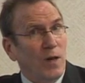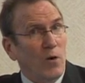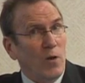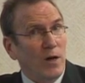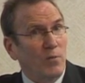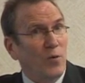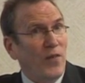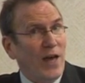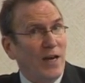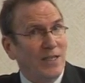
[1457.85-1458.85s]
I don't want to
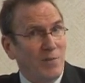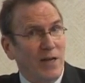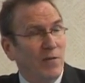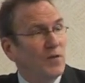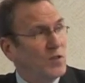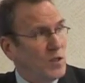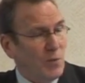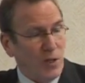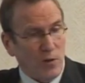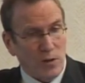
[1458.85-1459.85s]
put that as my emphasis,
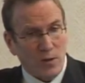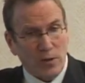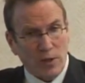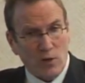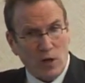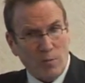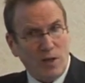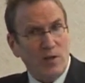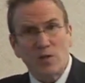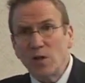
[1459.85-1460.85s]
but there is looking at dog
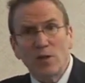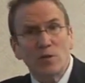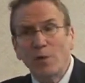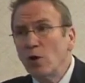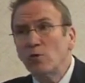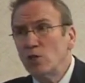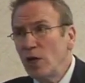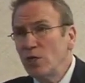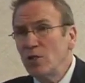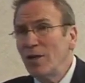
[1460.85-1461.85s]
bite deaths. And there's been no
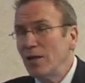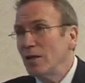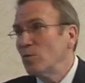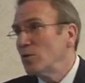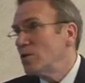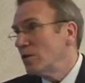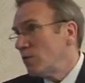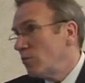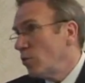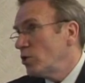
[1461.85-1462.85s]
change in that number until,
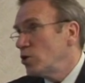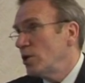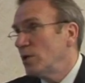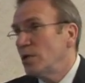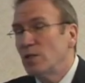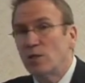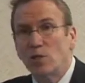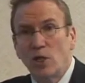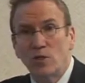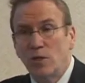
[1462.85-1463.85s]
unfortunately, a
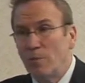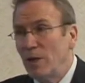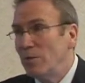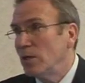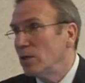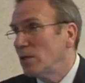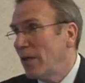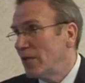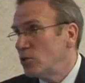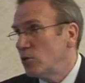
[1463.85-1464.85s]
suggestion that maybe
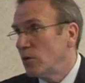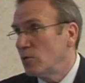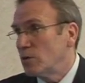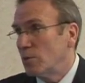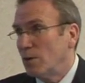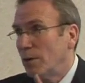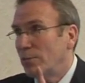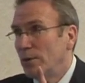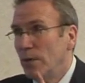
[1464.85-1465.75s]
last year there was a blip